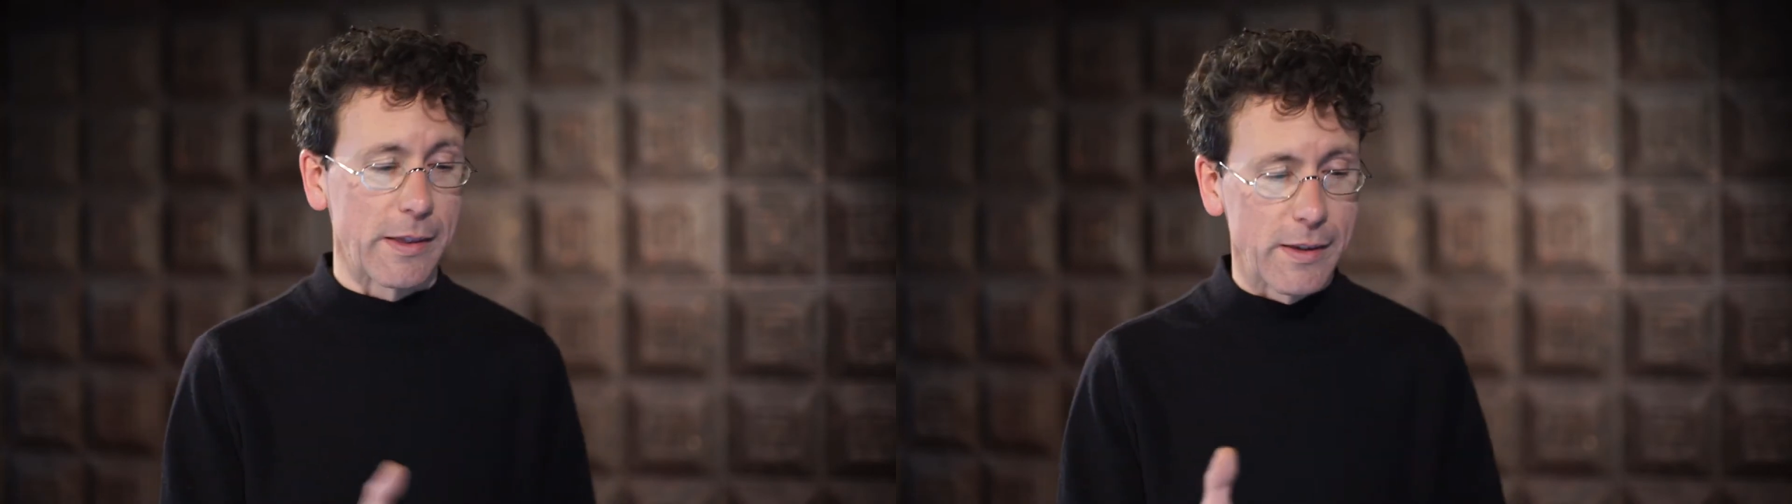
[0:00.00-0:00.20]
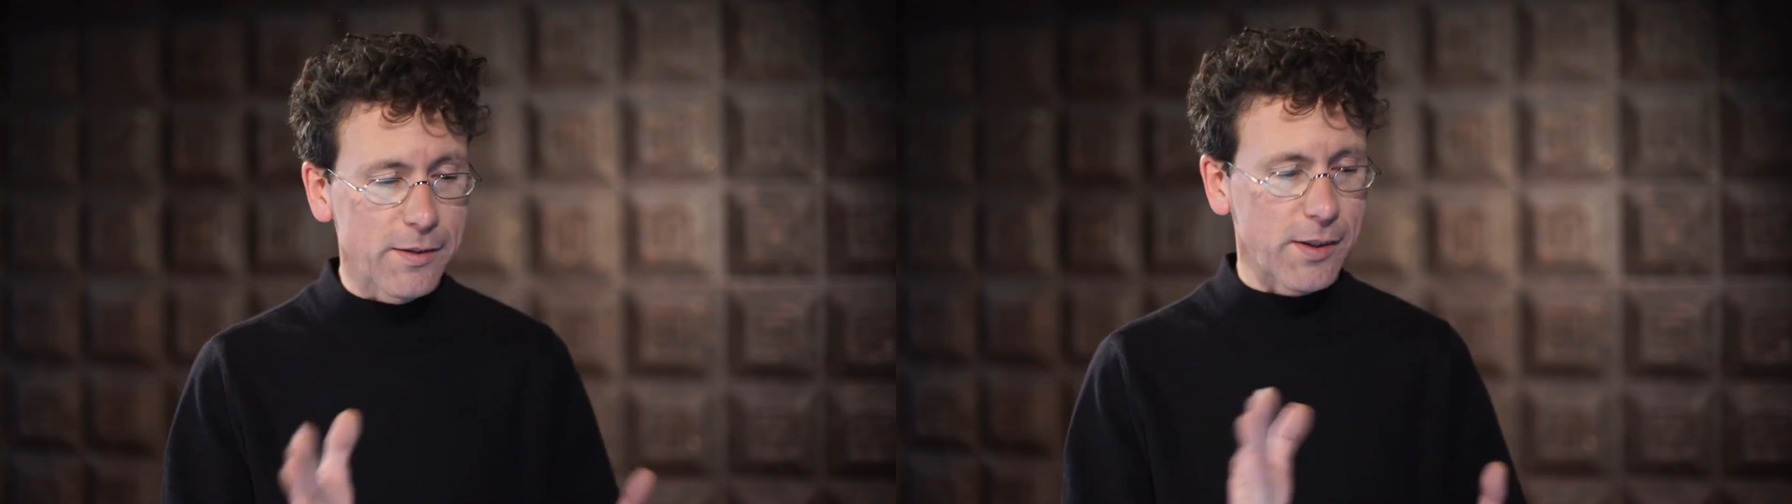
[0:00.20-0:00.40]

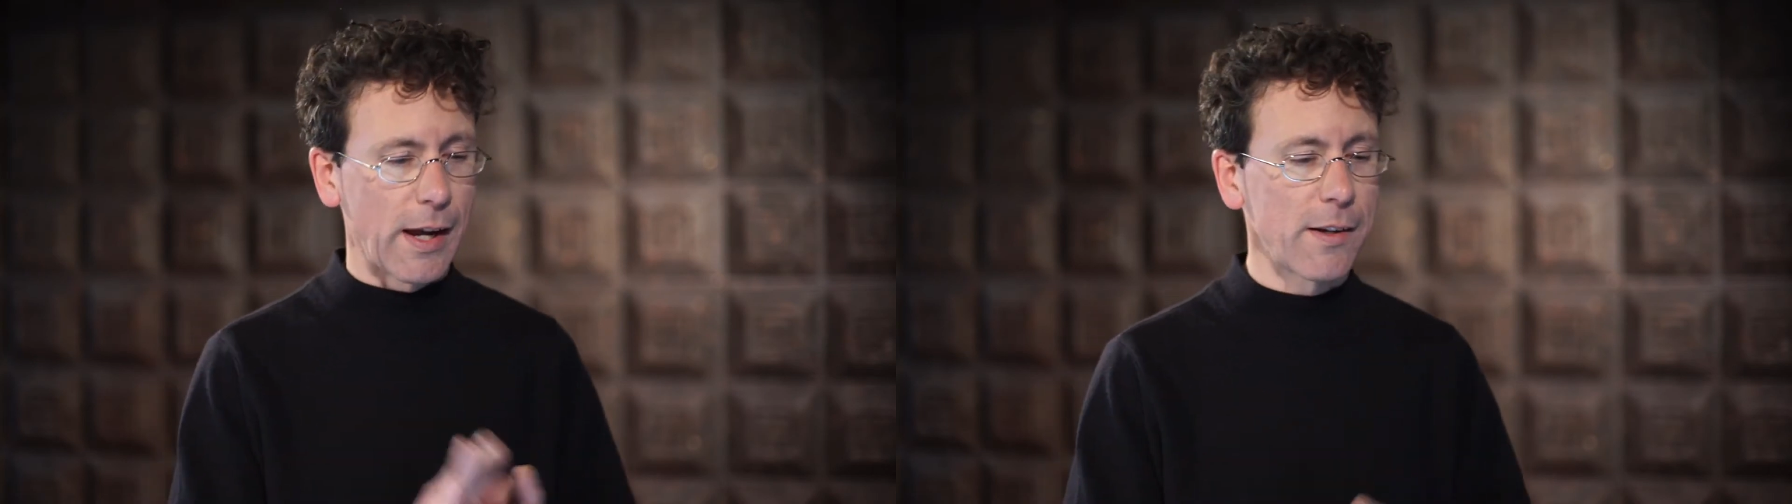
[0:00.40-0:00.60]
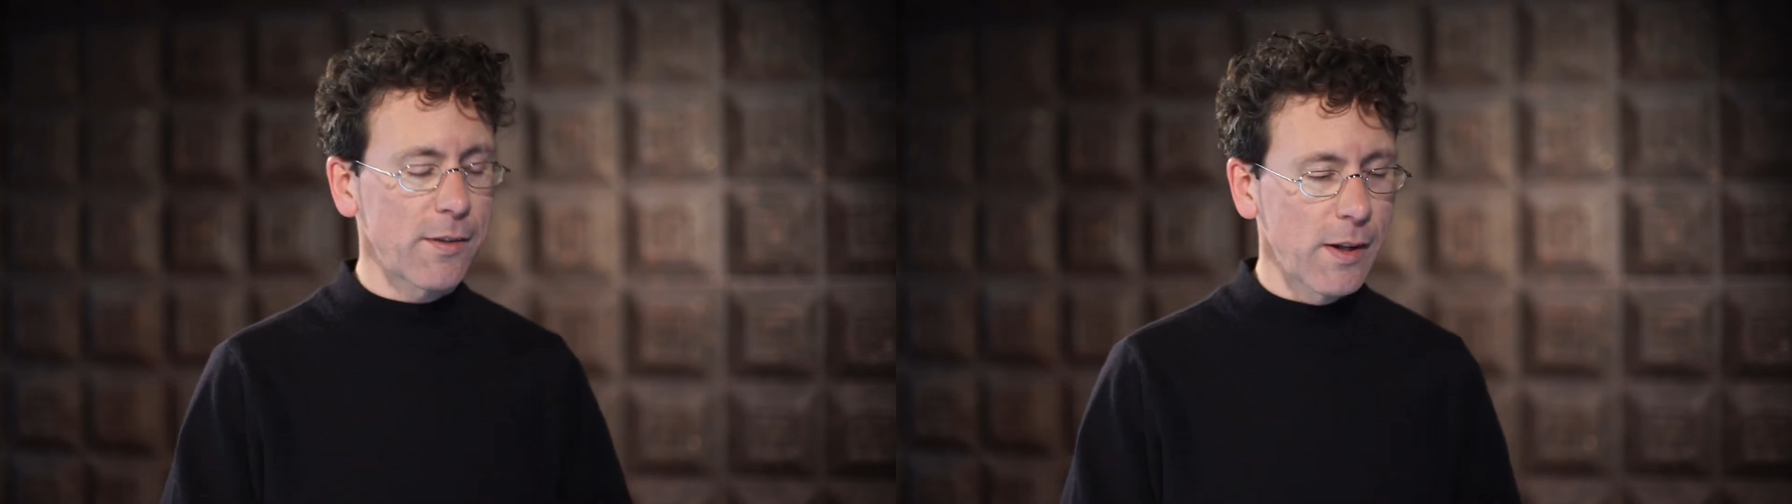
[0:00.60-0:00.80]
In this
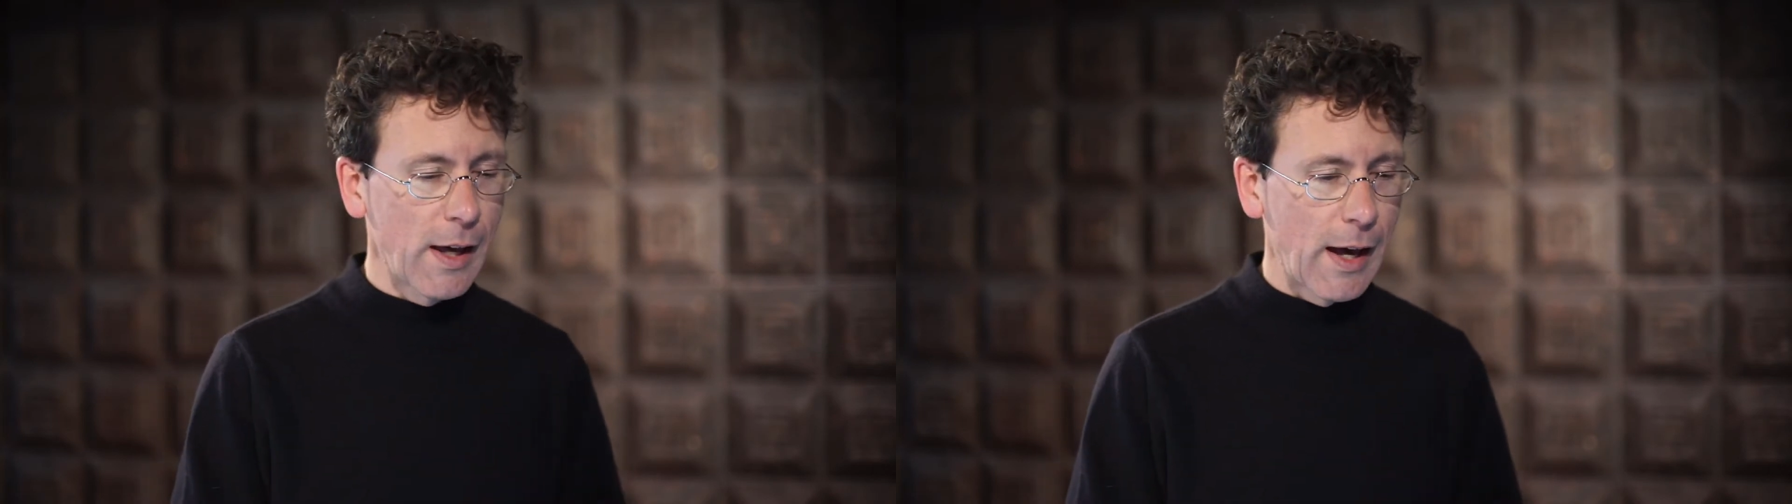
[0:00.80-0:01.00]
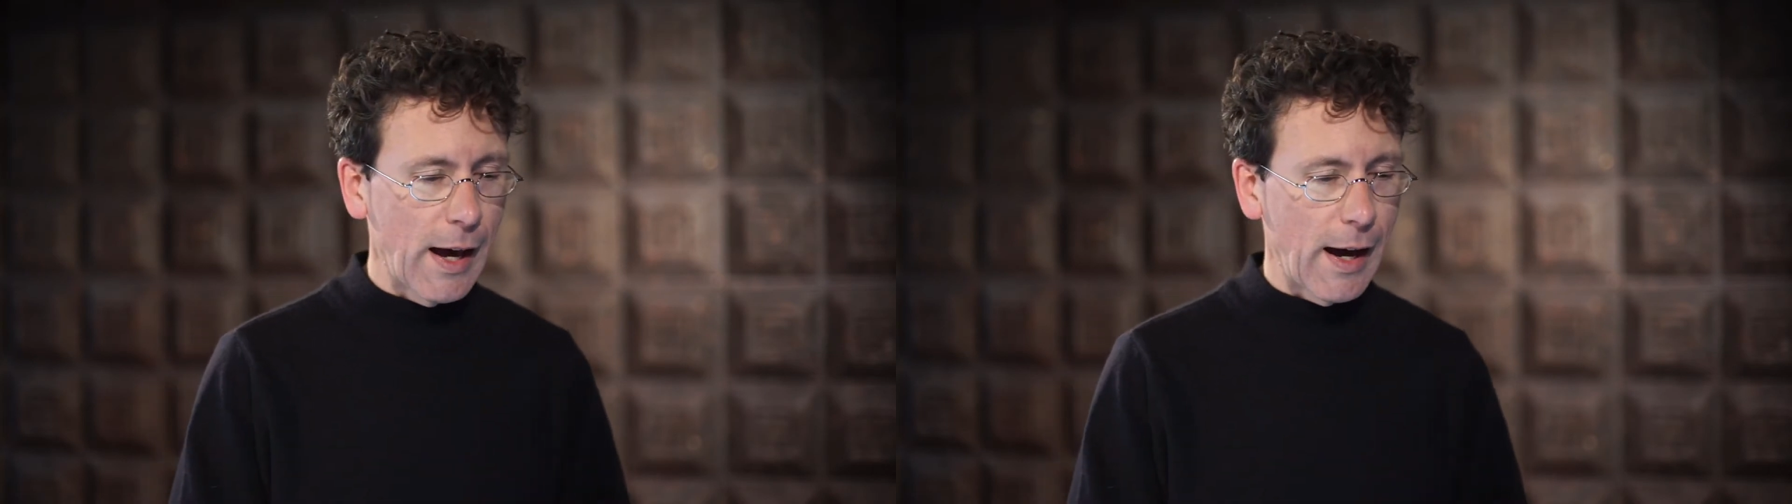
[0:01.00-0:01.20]
case,
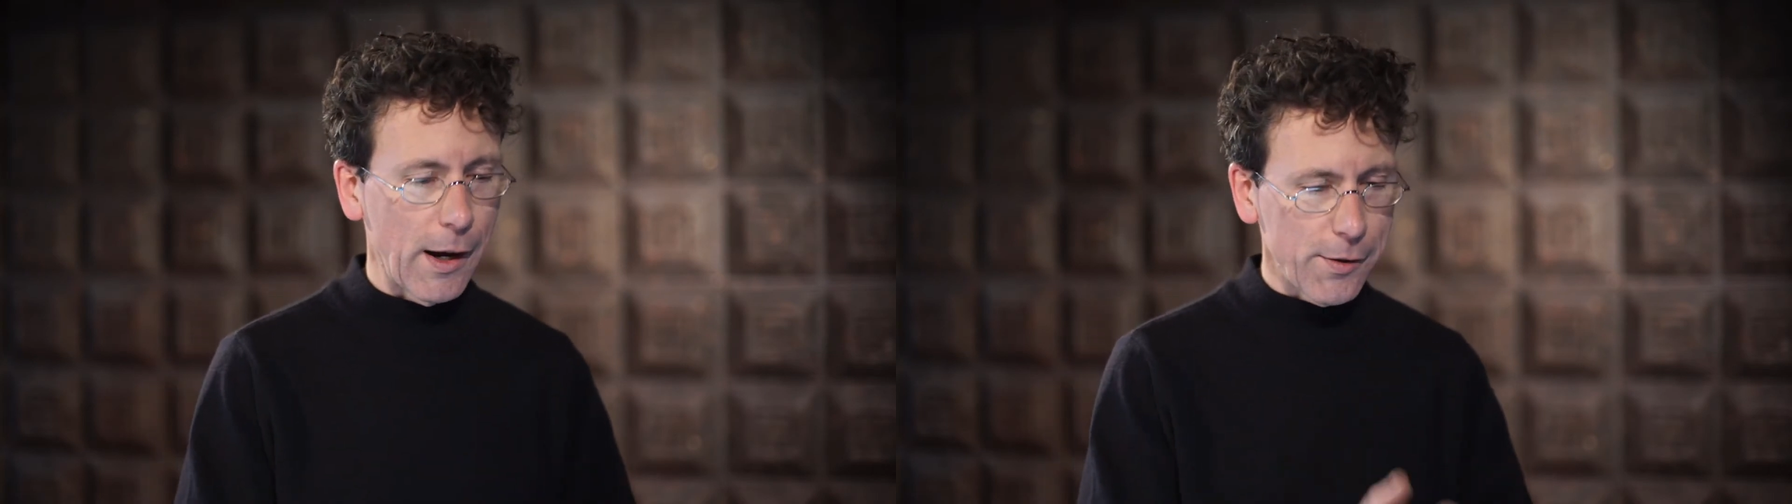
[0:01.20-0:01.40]
I'll